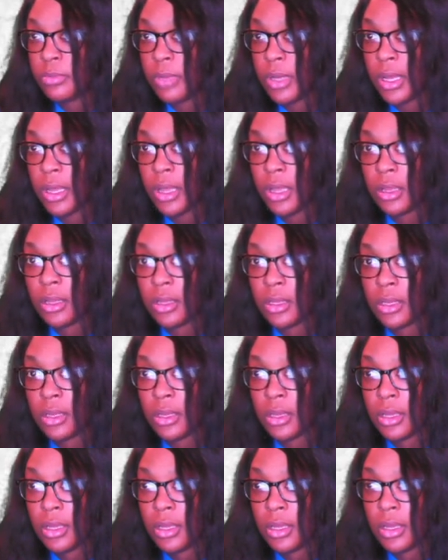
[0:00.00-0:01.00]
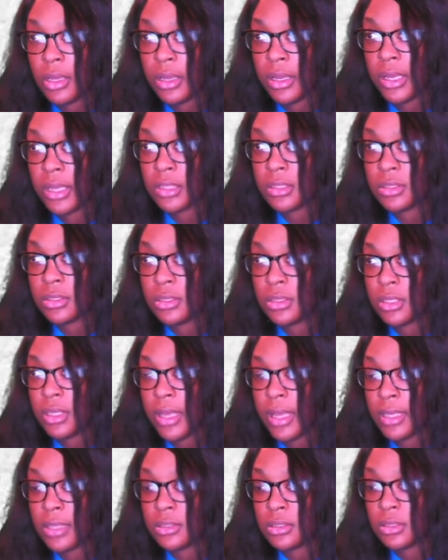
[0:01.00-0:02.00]
Buy as an,
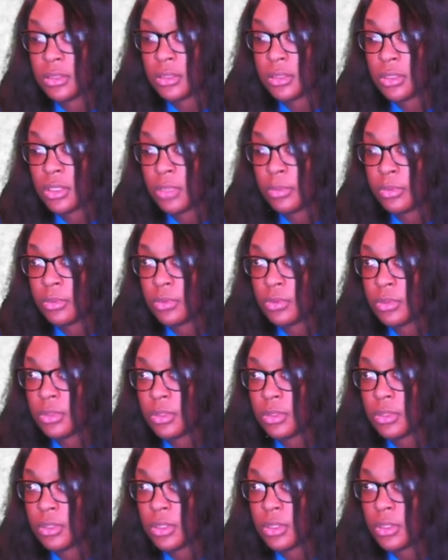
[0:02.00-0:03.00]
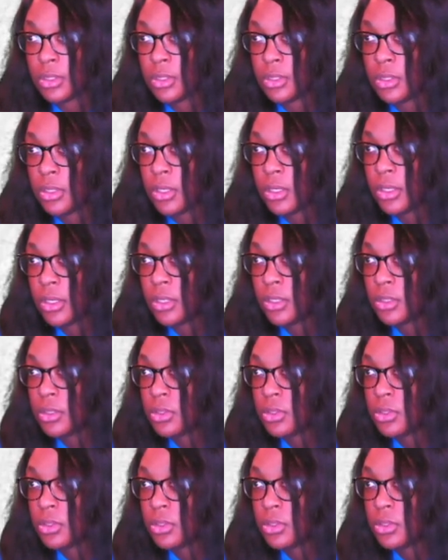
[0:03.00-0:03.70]
as an example again. All right,